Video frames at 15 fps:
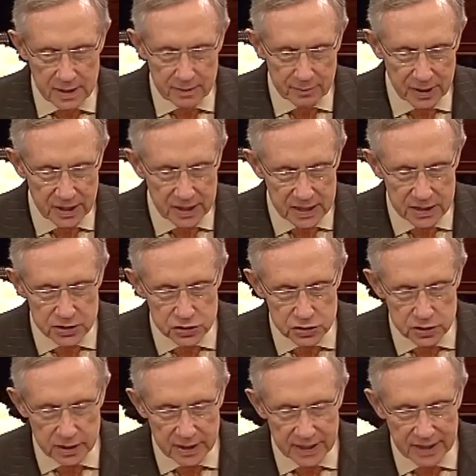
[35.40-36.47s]
because
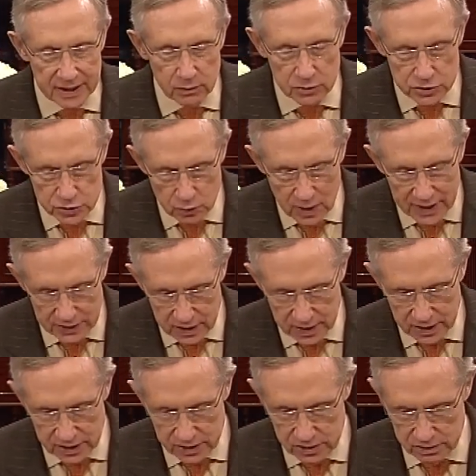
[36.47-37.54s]
it was the right
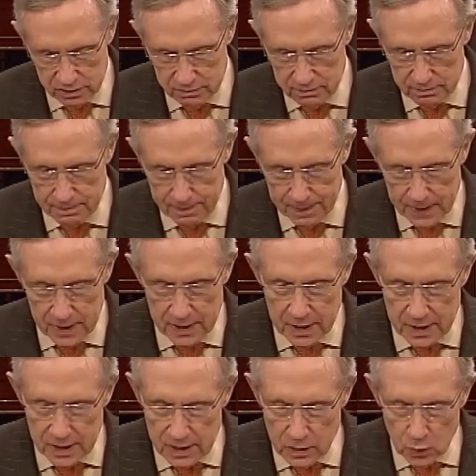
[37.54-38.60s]
thing to do.
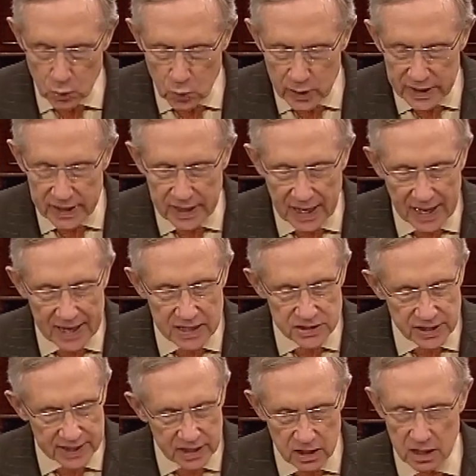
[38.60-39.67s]
We as
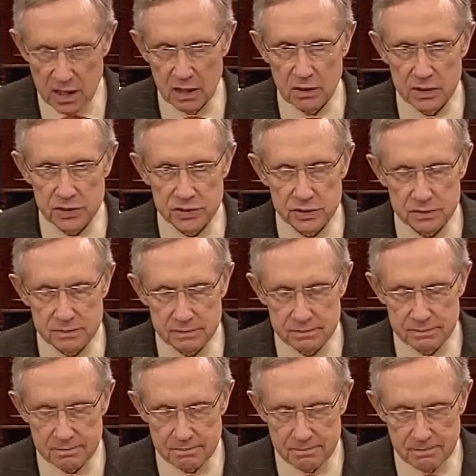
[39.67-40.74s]
a Congress,
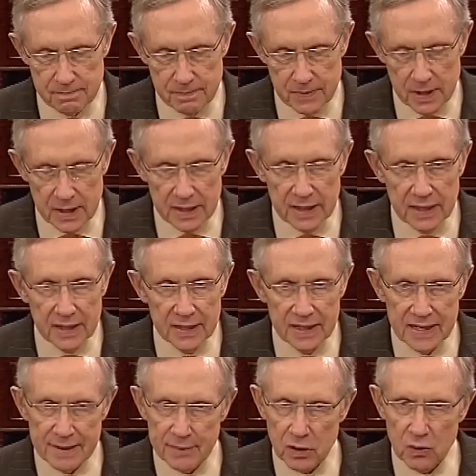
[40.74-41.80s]

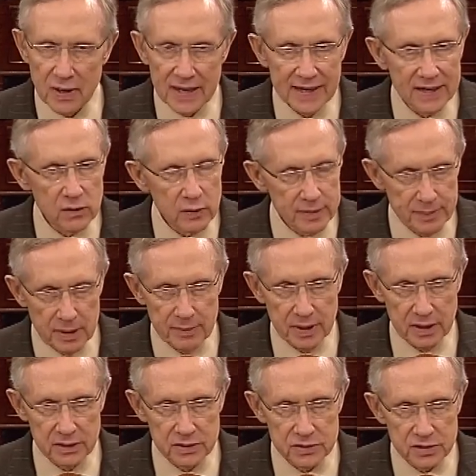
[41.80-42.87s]
Democrat and
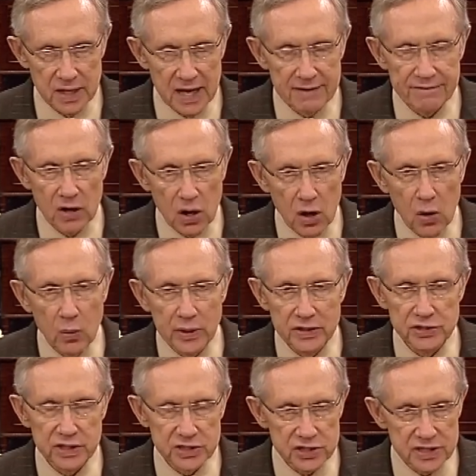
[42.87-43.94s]
Republicans, have
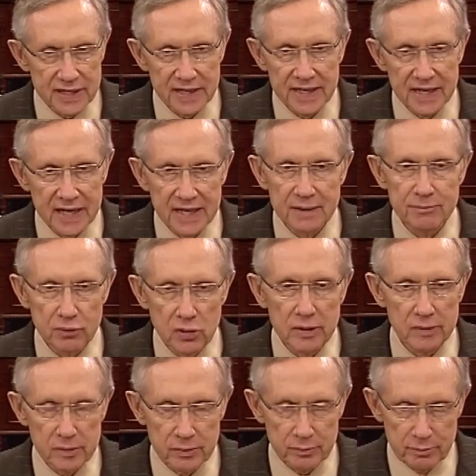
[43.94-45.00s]
always extended
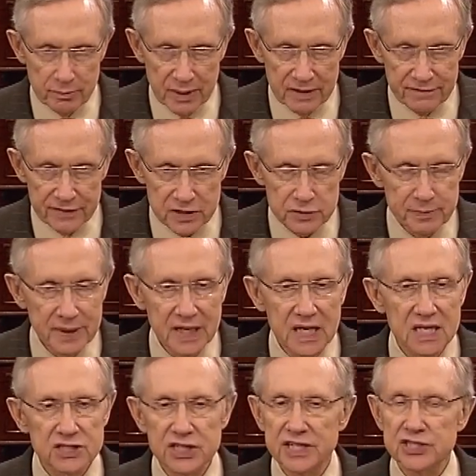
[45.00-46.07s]
unemployment benefits
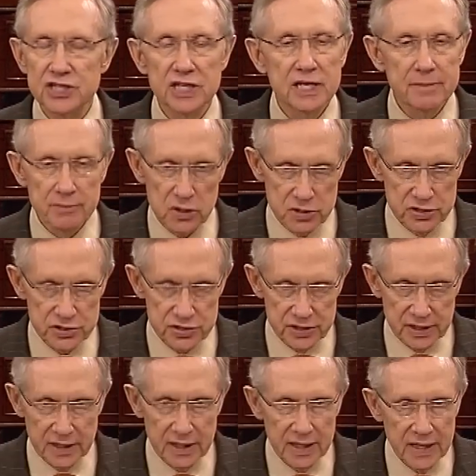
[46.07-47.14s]
because it's an emergency.